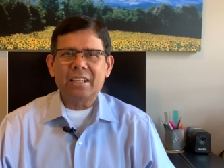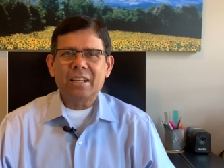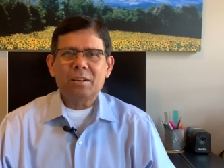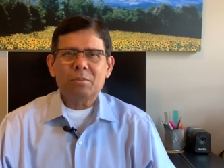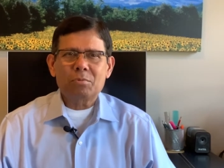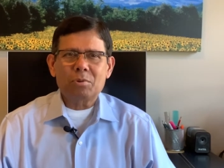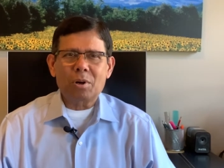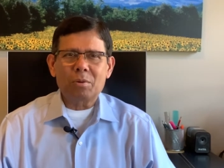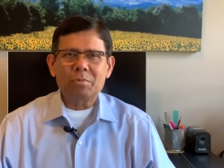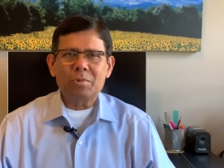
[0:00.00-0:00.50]

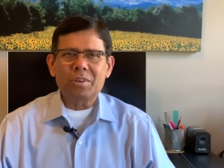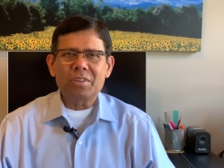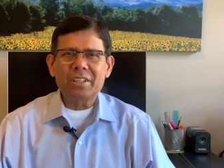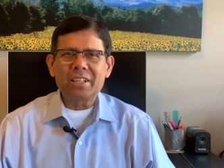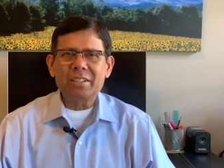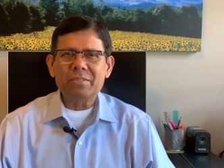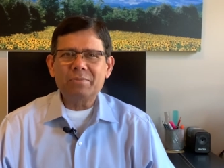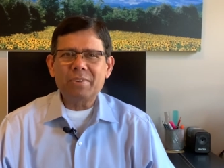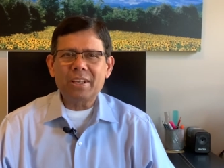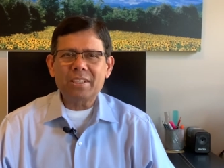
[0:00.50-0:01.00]
from your
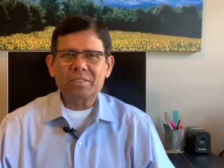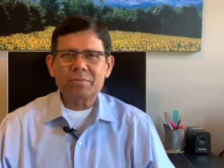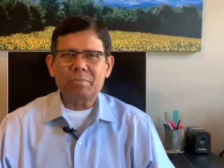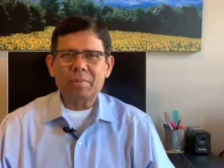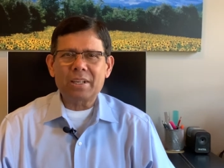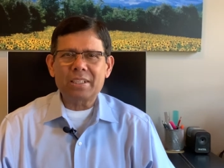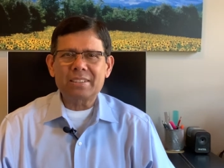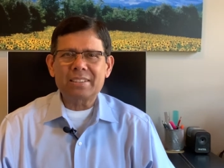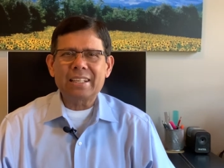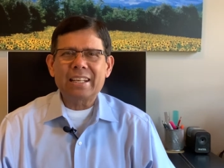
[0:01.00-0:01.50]

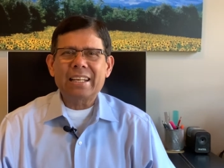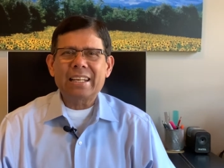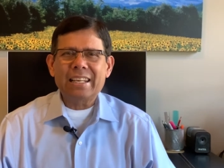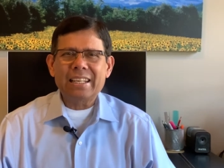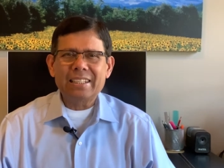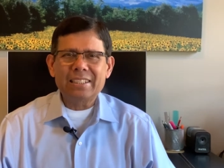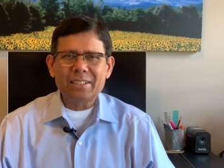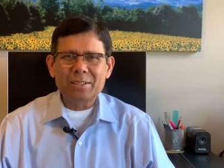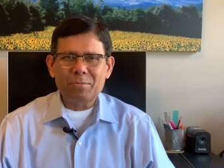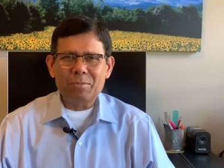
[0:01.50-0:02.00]
investments
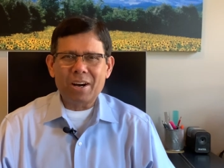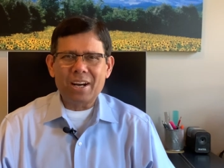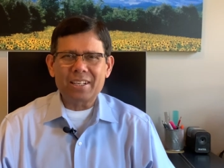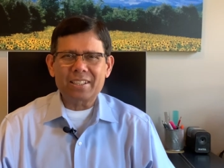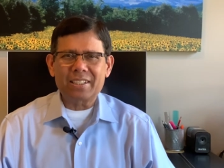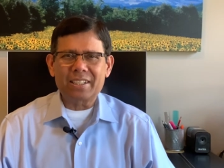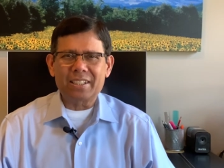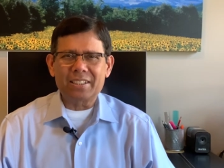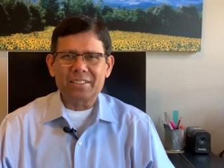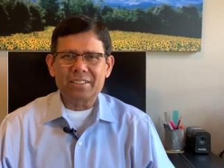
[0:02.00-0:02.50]
in the
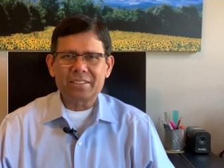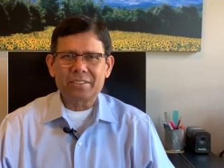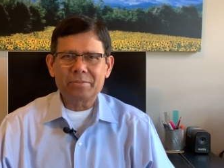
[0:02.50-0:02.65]
market.